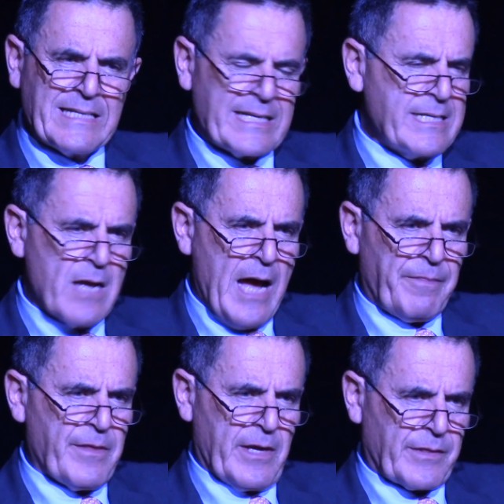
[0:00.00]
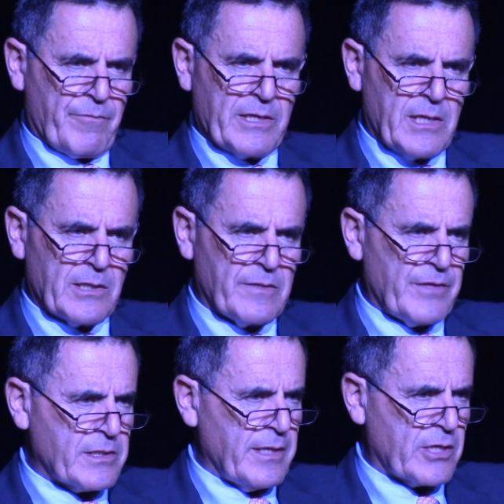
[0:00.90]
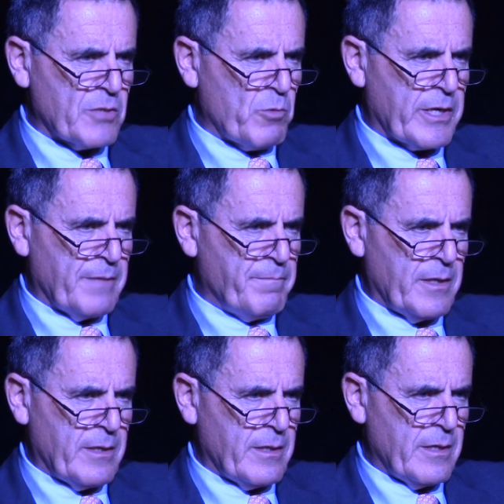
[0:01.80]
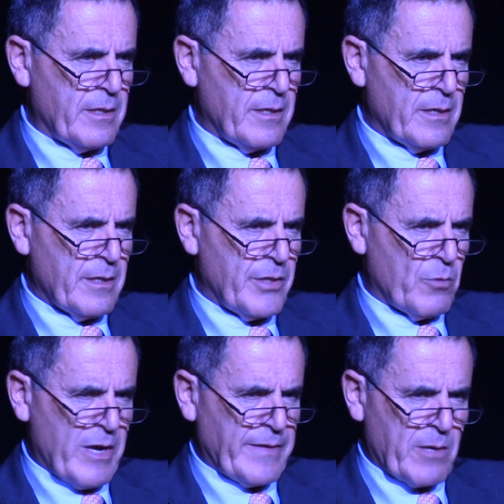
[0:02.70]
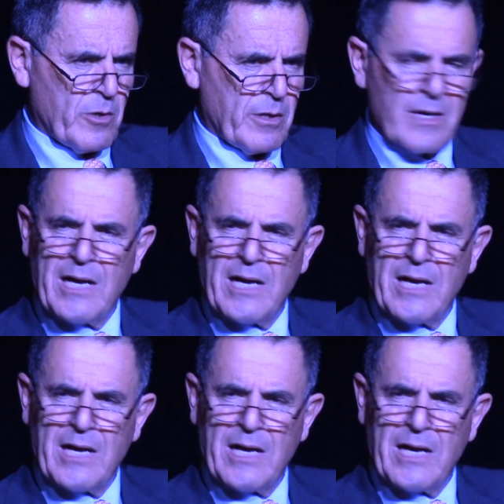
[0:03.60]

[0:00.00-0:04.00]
did not think the results of this election were going to be the way they were.